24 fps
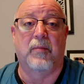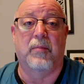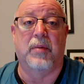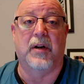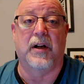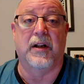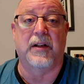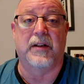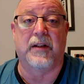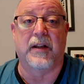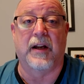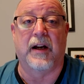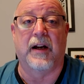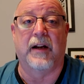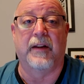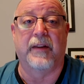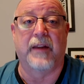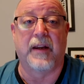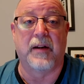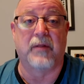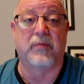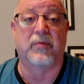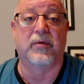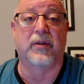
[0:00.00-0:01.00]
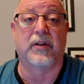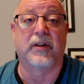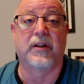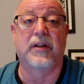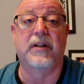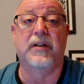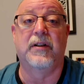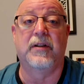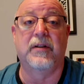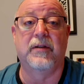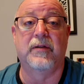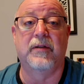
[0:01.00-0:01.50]
but they
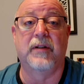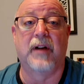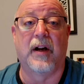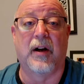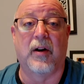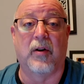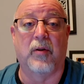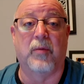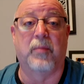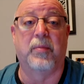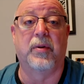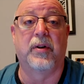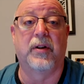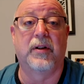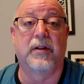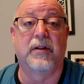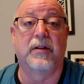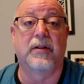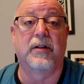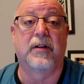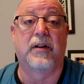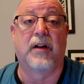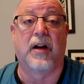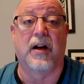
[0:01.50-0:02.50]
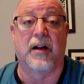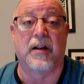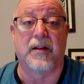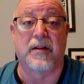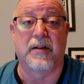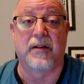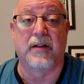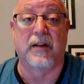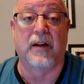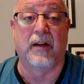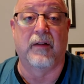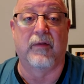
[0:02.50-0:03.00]
really do help cut
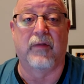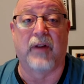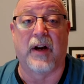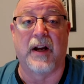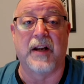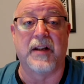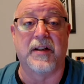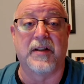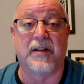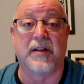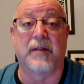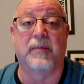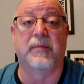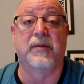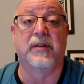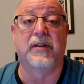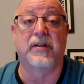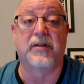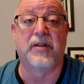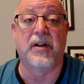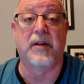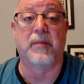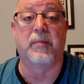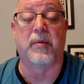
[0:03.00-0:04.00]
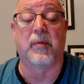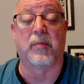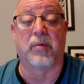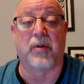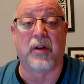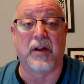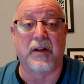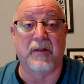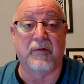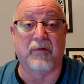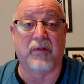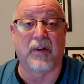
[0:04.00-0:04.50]
and find some of the cheaper
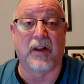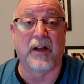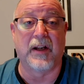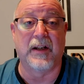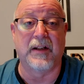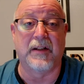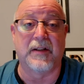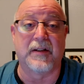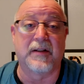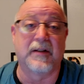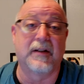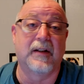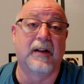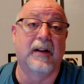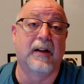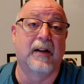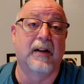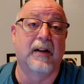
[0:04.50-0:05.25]
plane flights,